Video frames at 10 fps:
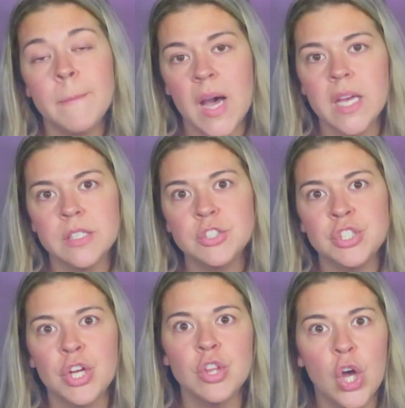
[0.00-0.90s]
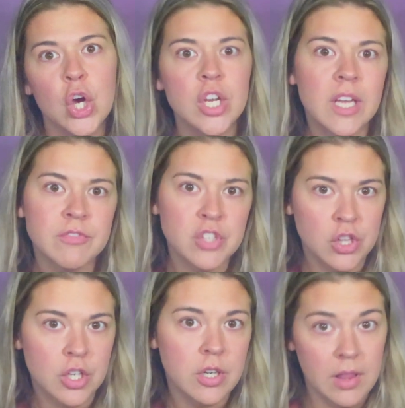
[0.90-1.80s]
but, you know, long enough to
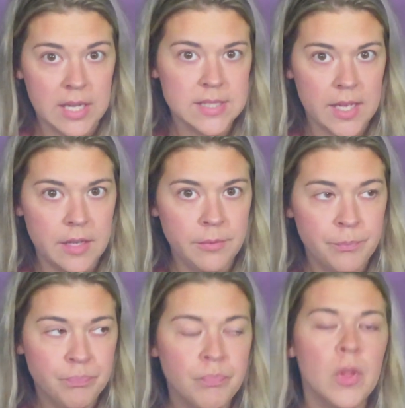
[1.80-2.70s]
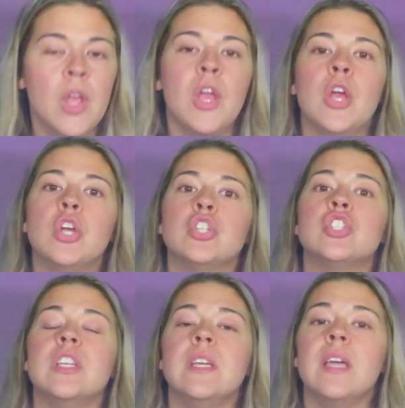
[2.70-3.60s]
learn a lesson.
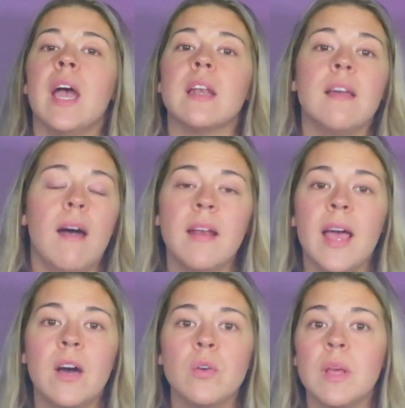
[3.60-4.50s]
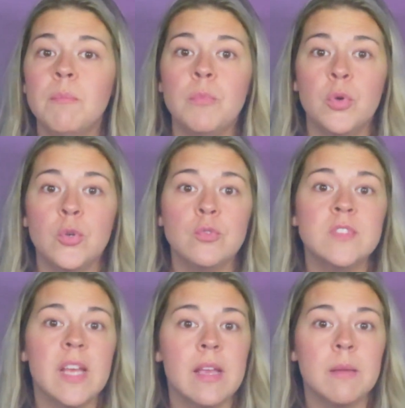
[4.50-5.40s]
She had got out and
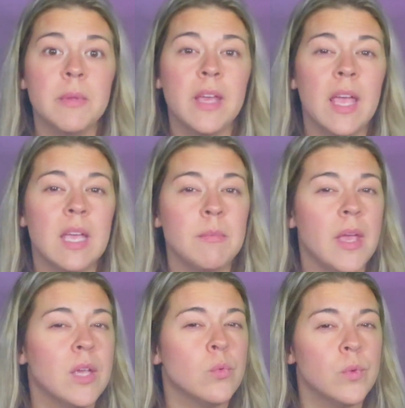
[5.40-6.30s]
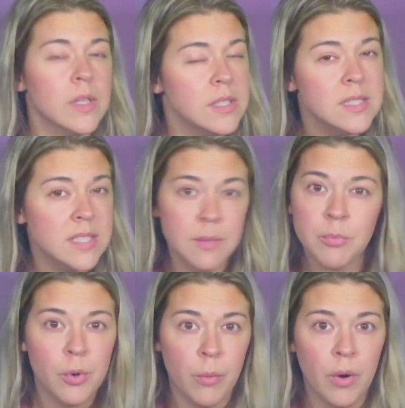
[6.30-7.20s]
moved and became a real
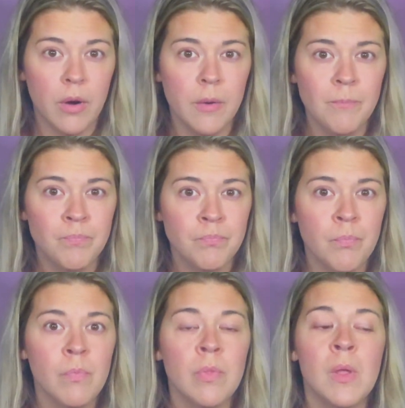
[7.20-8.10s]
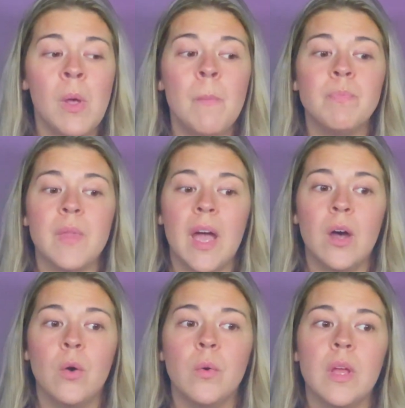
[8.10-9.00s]
estate broker.
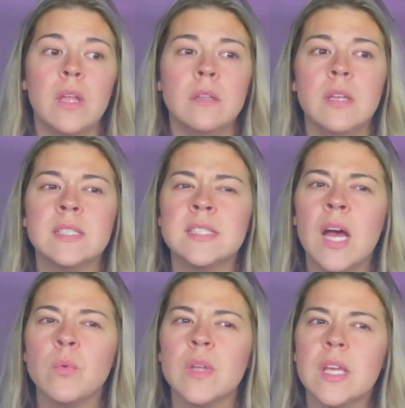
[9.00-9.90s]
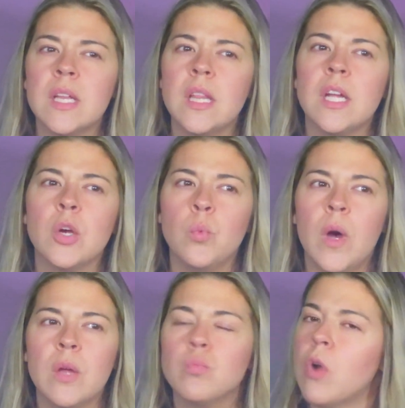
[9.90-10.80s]
Now, it's not really clear
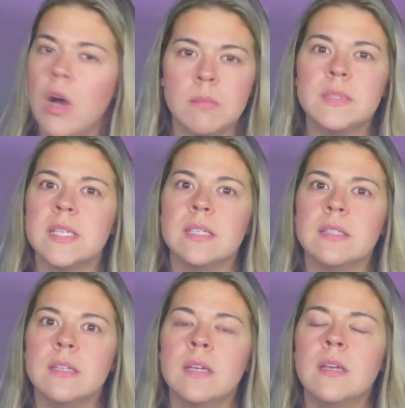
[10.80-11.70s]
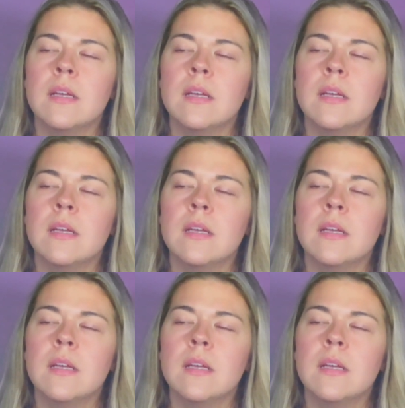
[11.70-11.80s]
what Rob did,